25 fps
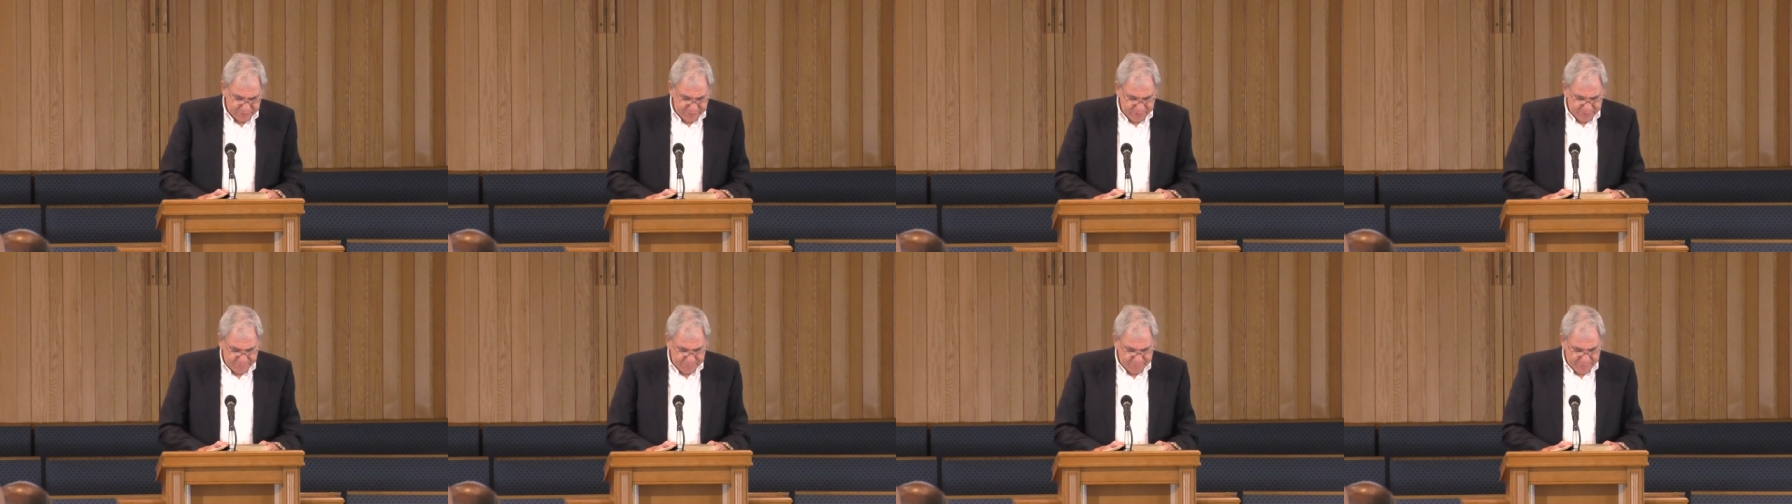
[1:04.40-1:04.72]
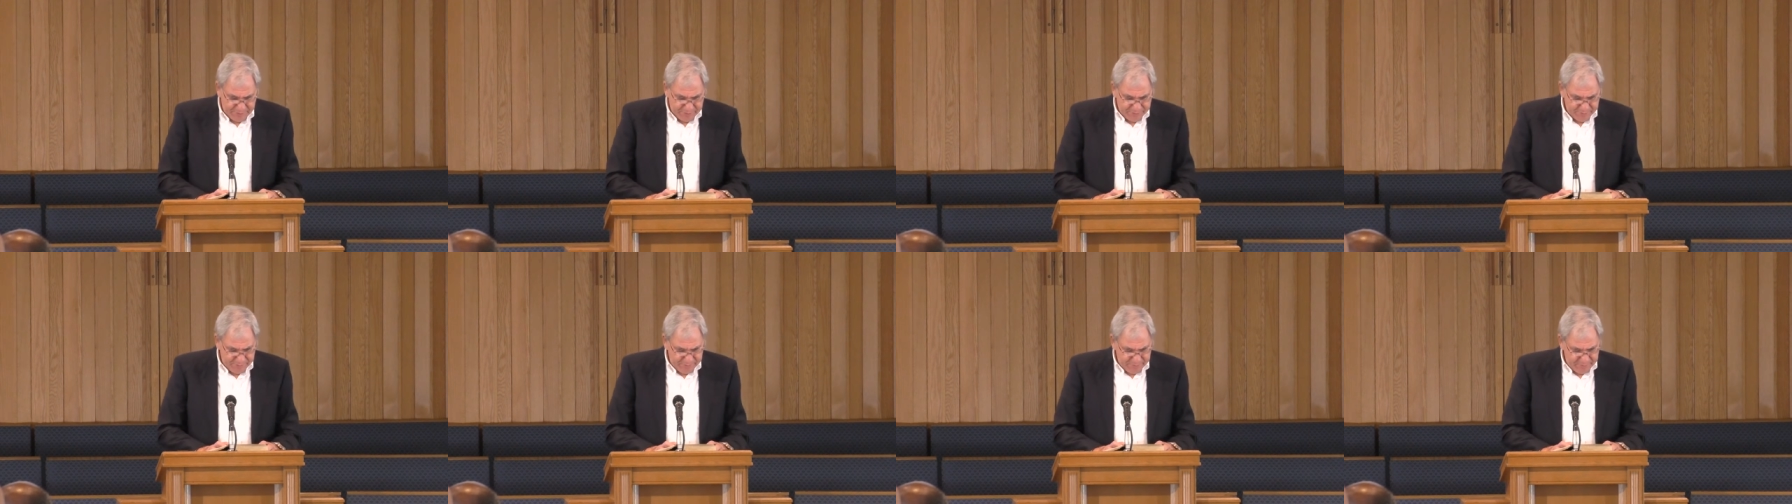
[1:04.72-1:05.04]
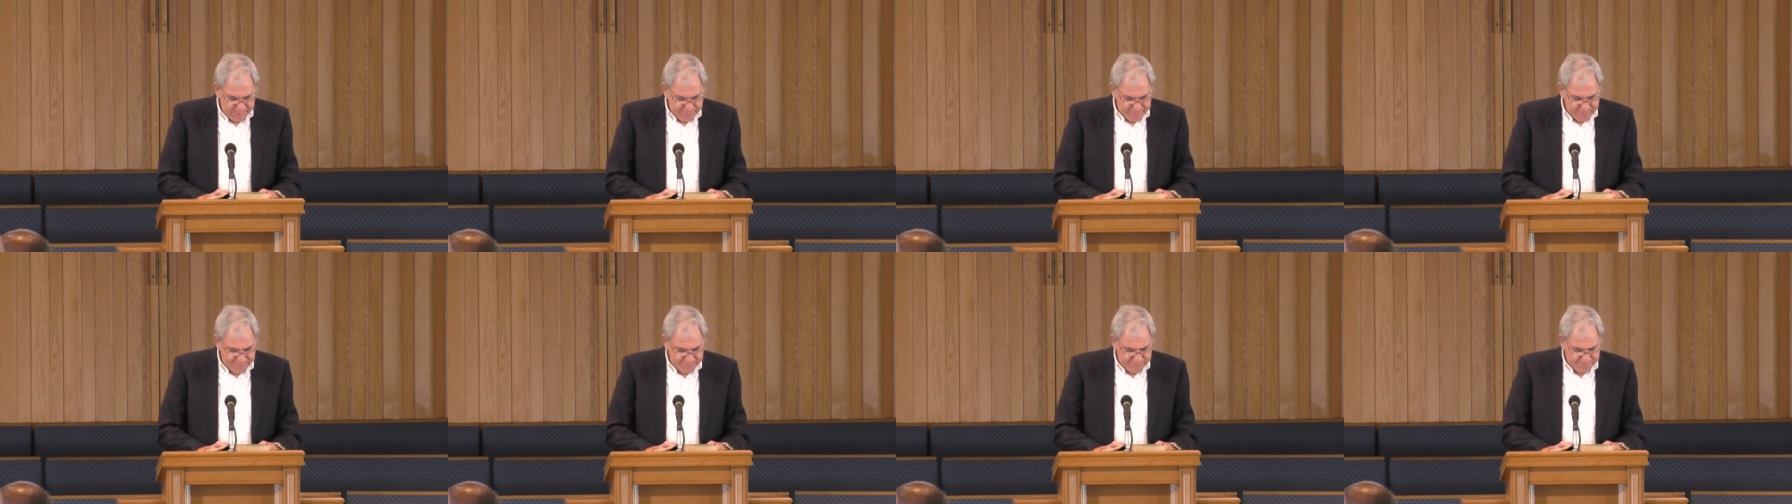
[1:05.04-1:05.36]
and bearing
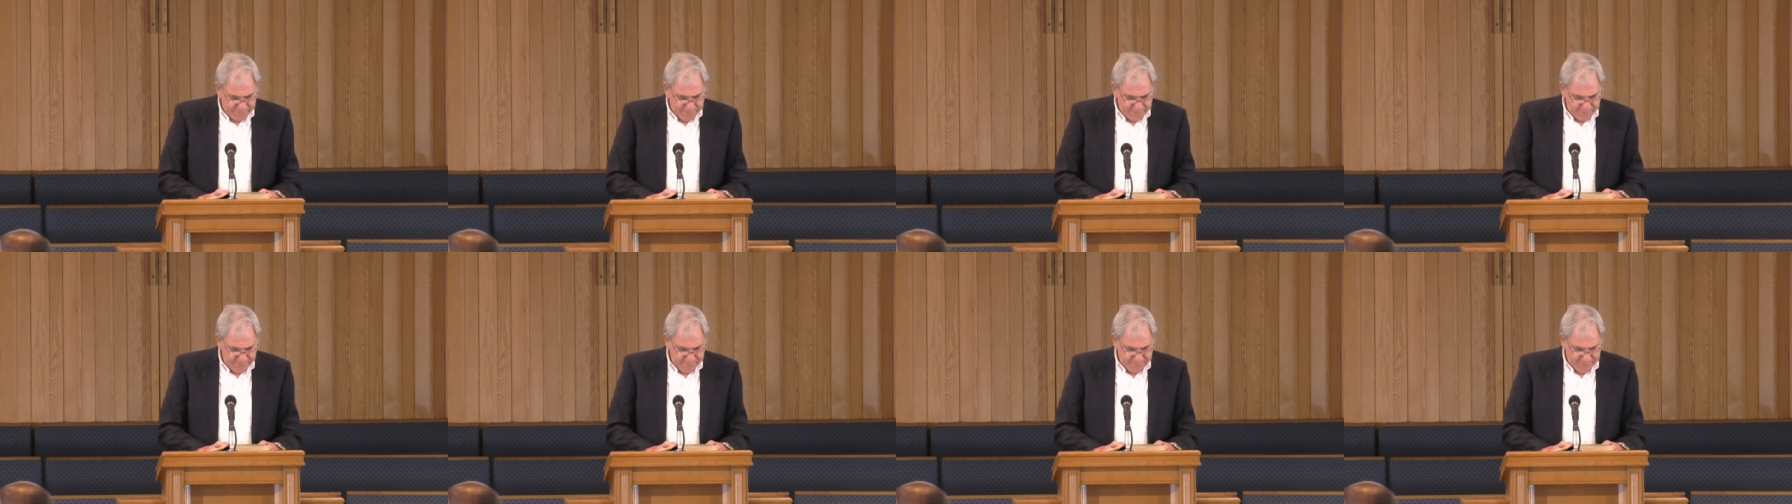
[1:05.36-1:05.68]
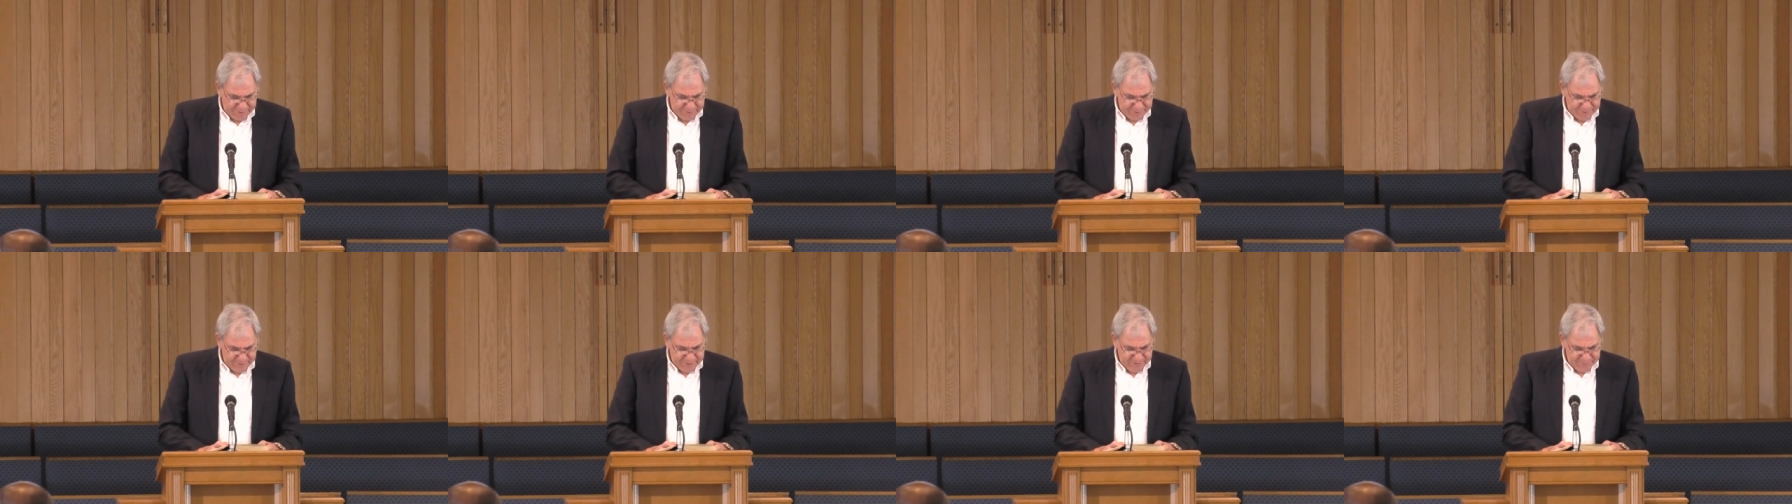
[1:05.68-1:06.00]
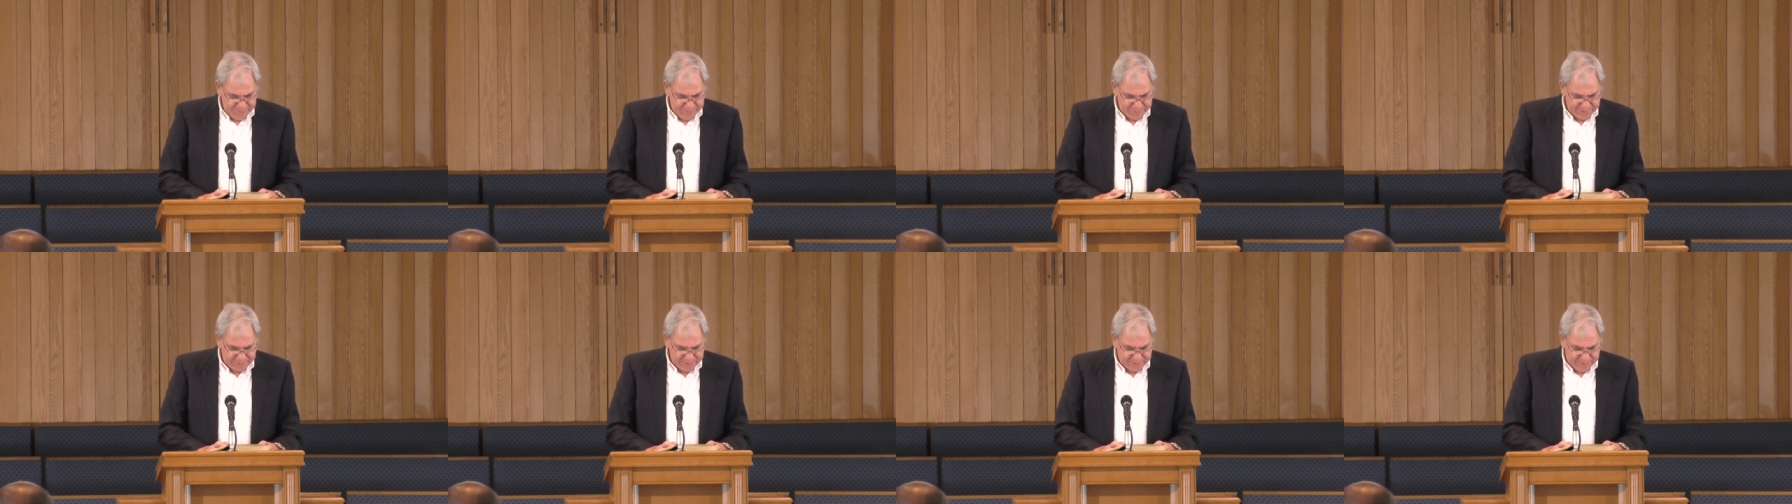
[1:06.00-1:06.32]
up for my
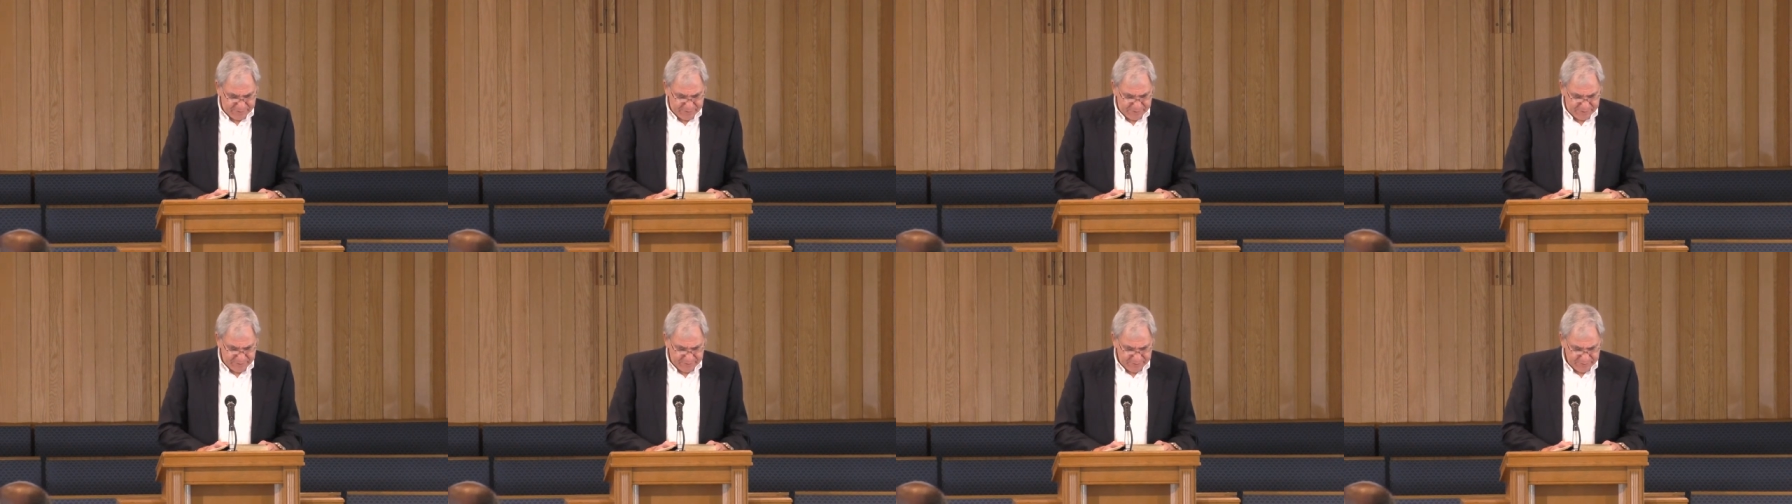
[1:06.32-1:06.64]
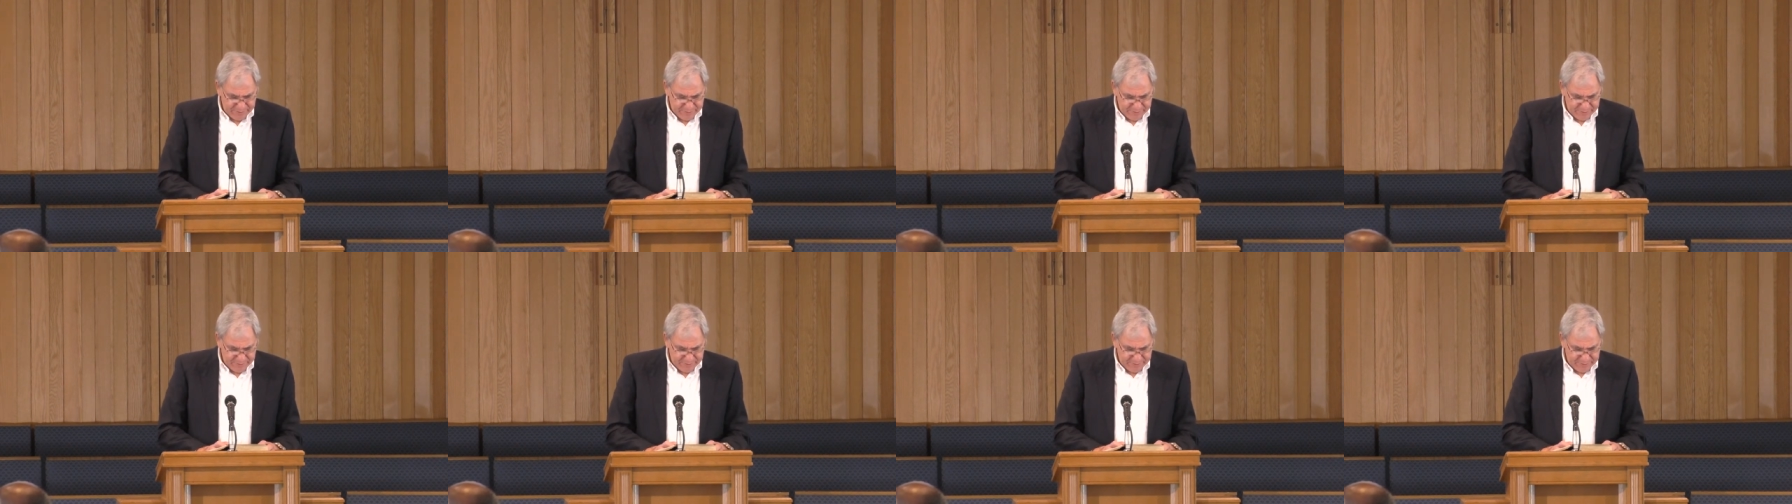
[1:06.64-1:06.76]
name's sake,